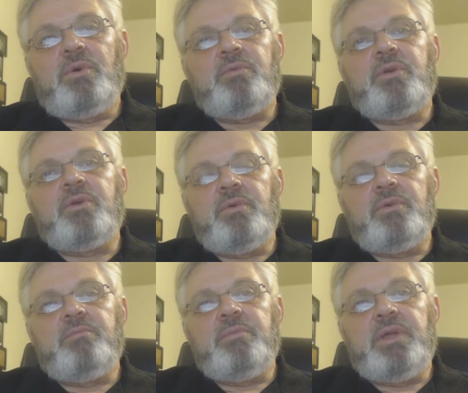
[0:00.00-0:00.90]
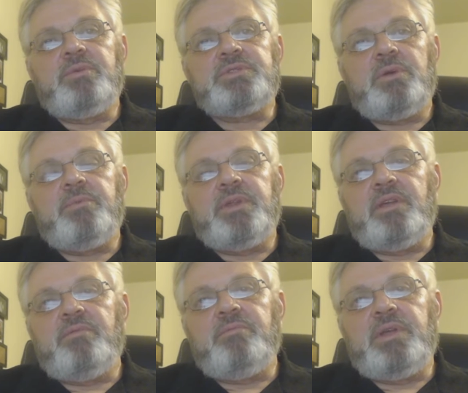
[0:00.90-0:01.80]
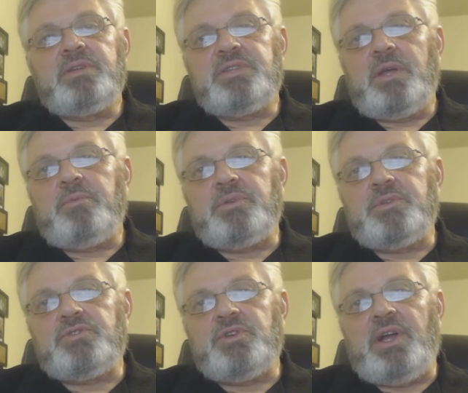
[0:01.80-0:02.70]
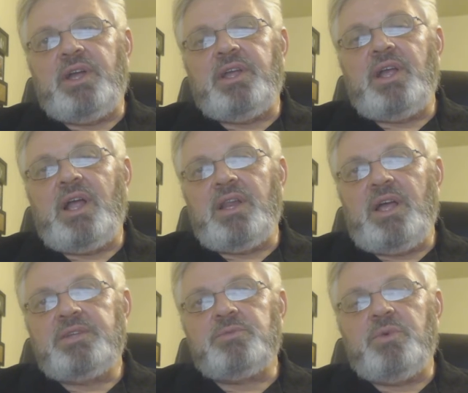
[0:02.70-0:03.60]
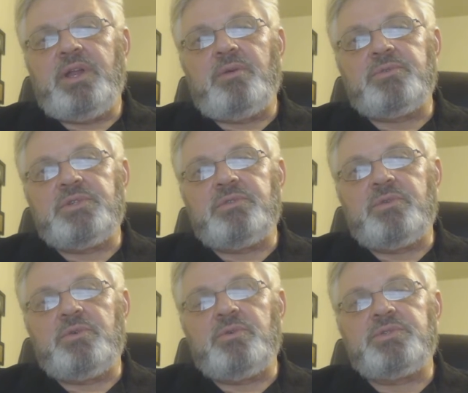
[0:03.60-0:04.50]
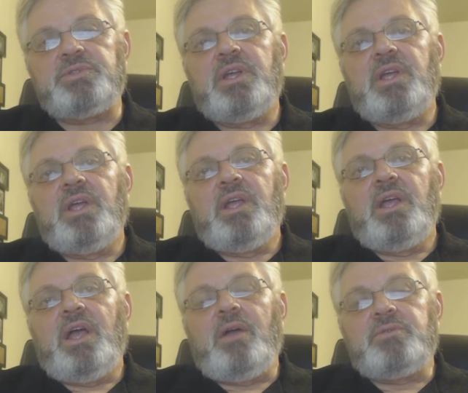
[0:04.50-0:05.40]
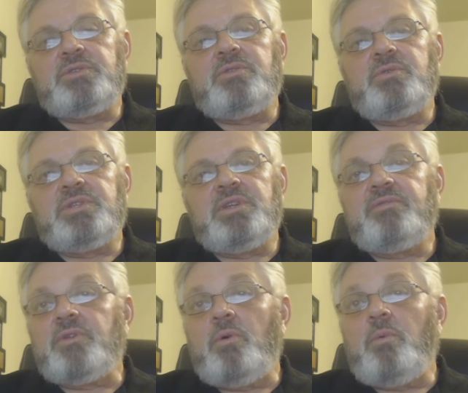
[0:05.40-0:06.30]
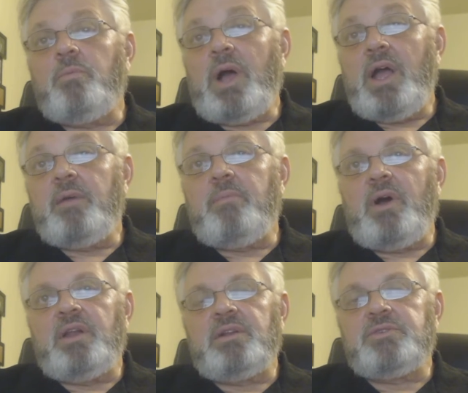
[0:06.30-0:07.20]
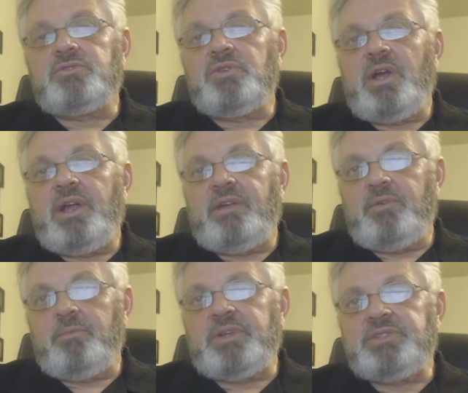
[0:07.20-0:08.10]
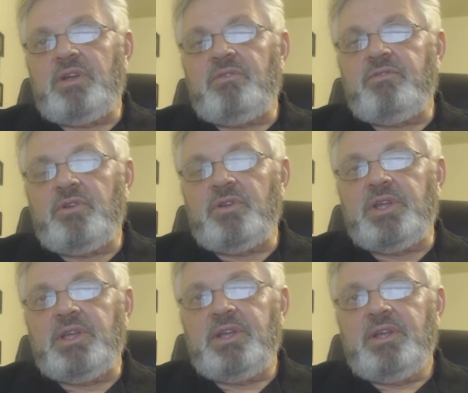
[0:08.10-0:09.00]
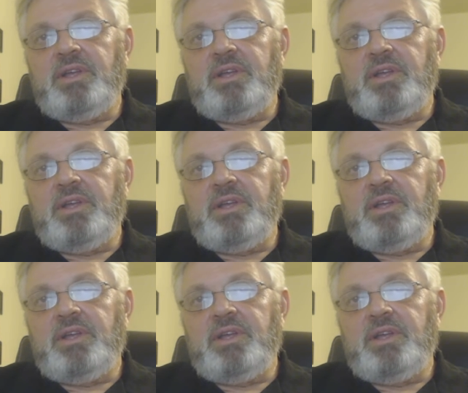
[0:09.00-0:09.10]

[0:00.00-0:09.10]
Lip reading: What recruited me was somebody giving me a sample to try. I lost weight. I was enthused. I was enthused enough to go buy a bottle to try it for myself fully.